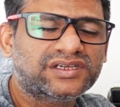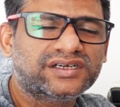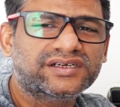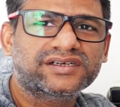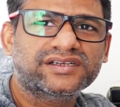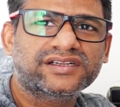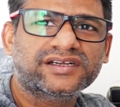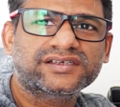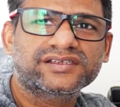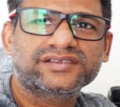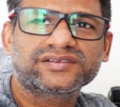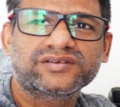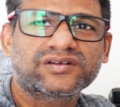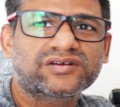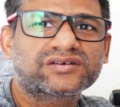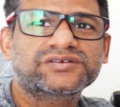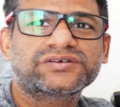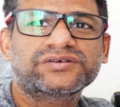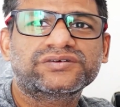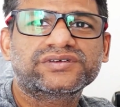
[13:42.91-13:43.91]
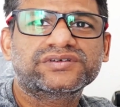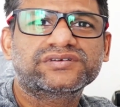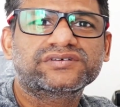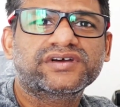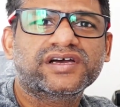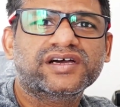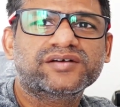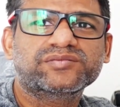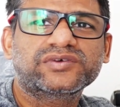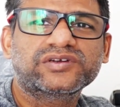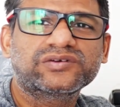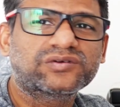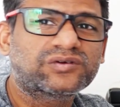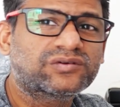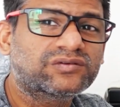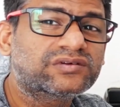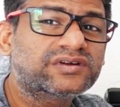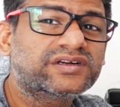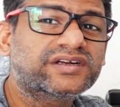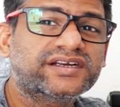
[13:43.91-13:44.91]
and that is not going to happen
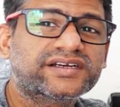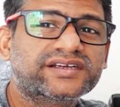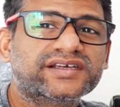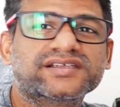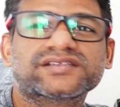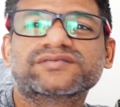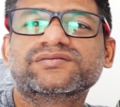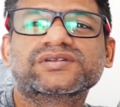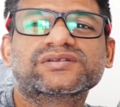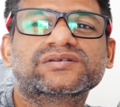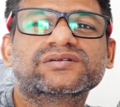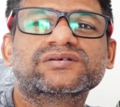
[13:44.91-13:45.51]
overnight as well.